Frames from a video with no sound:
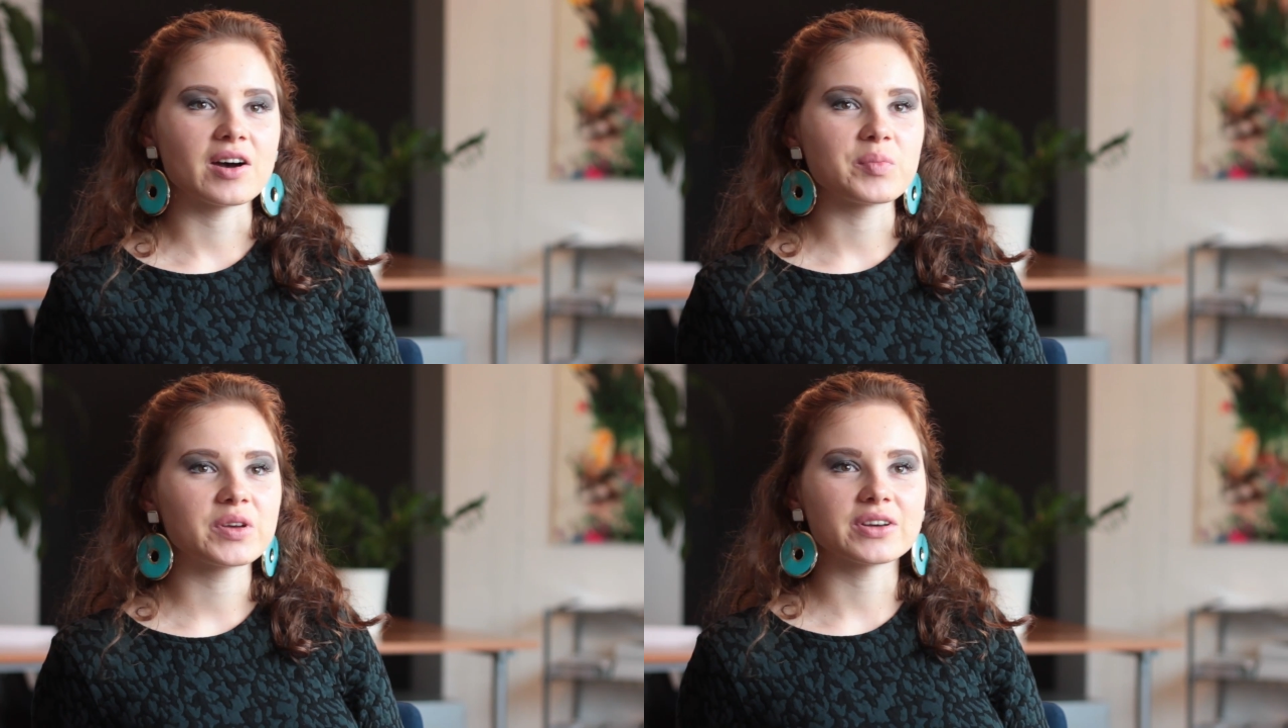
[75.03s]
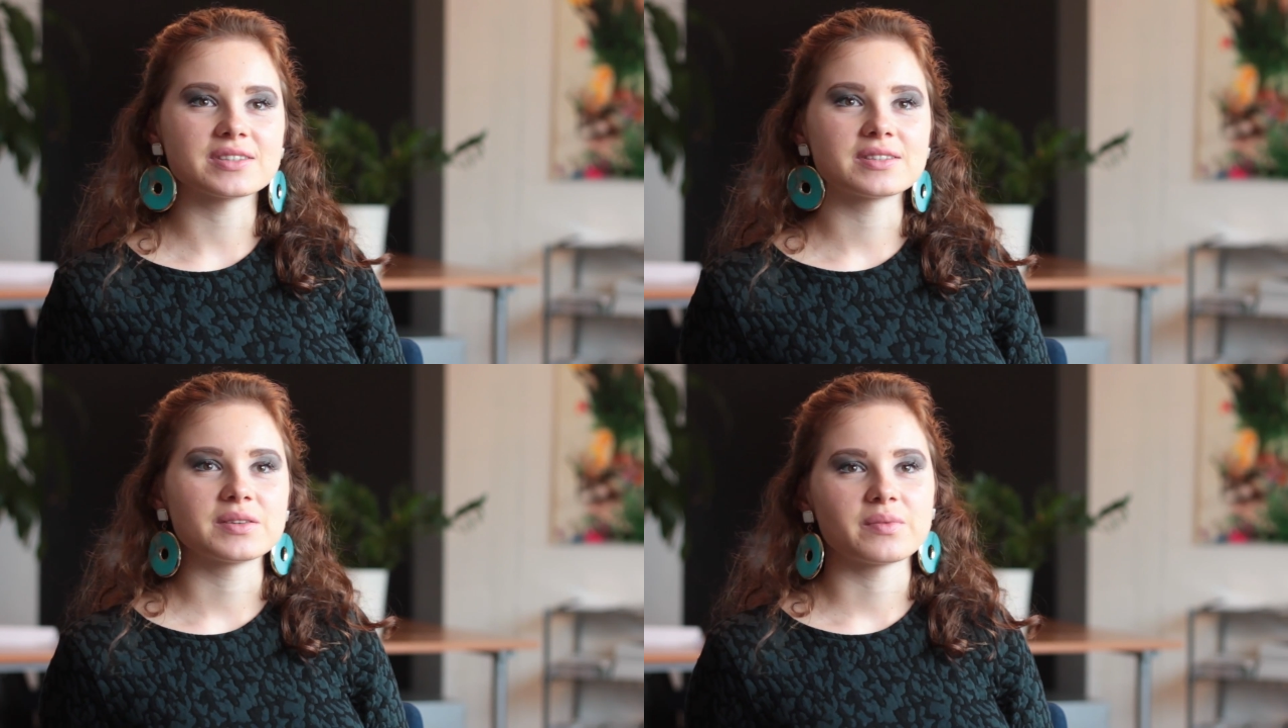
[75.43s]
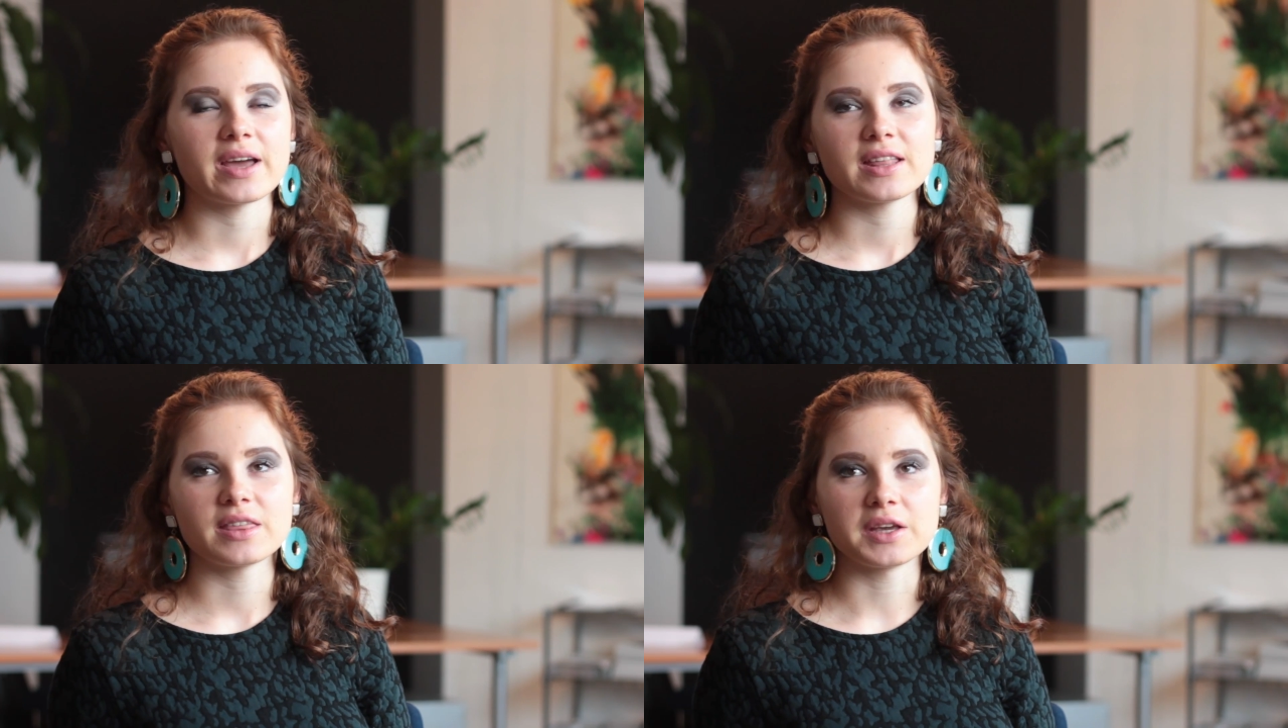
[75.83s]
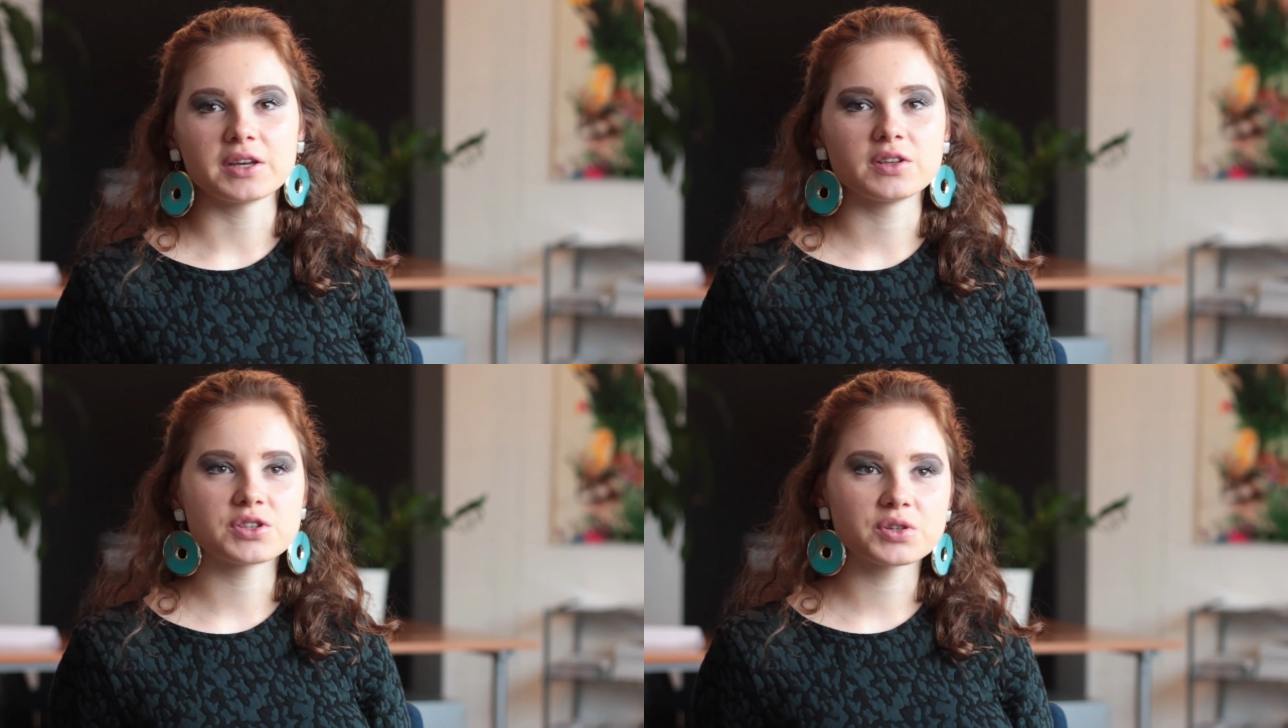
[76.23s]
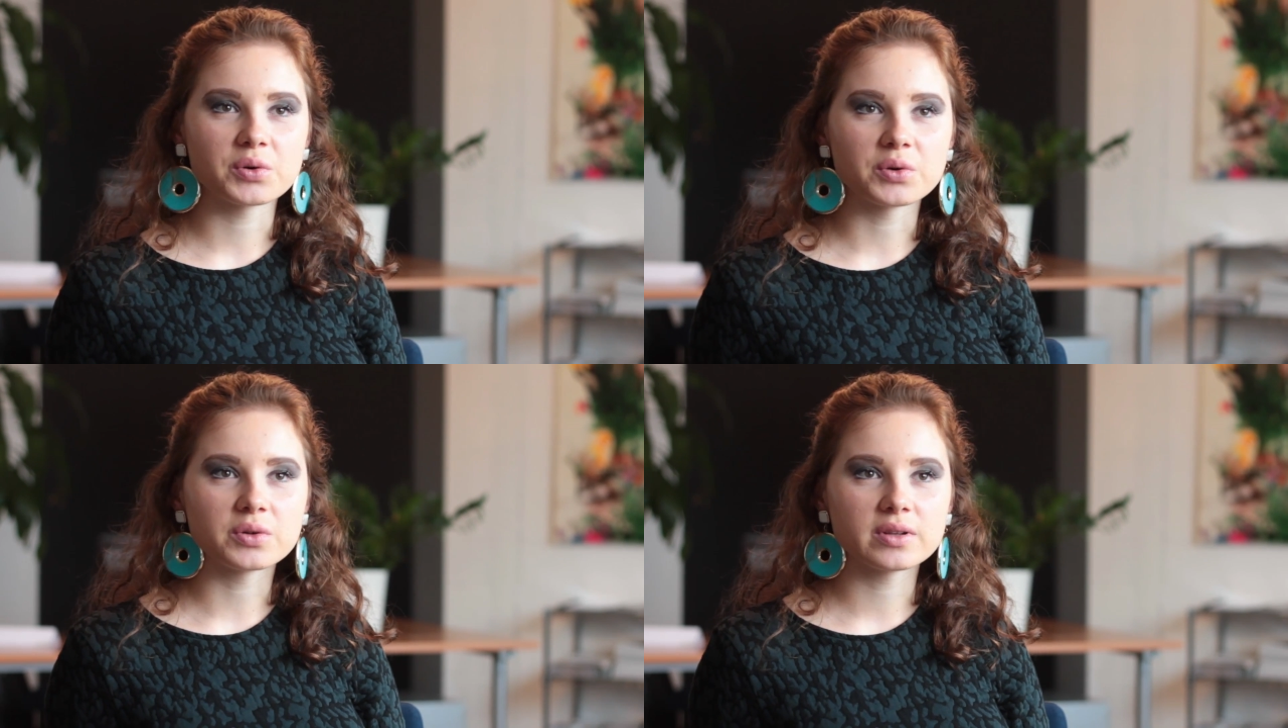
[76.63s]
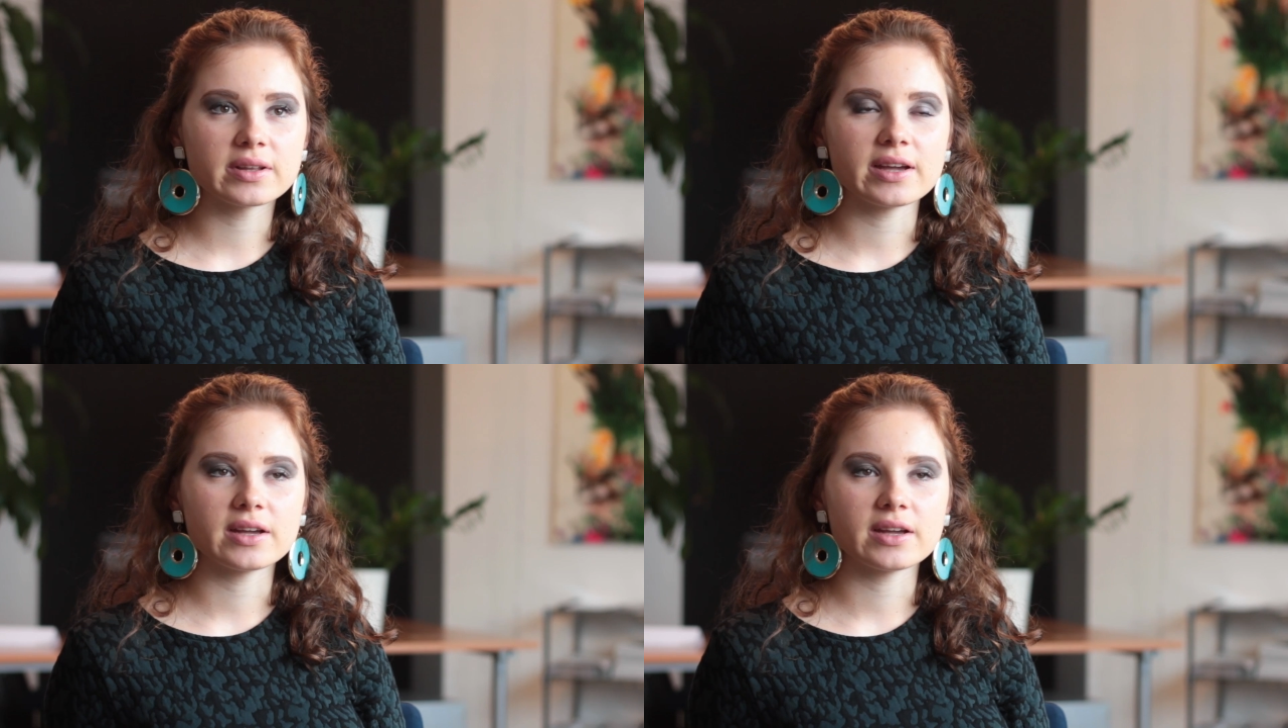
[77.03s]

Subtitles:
because I think the school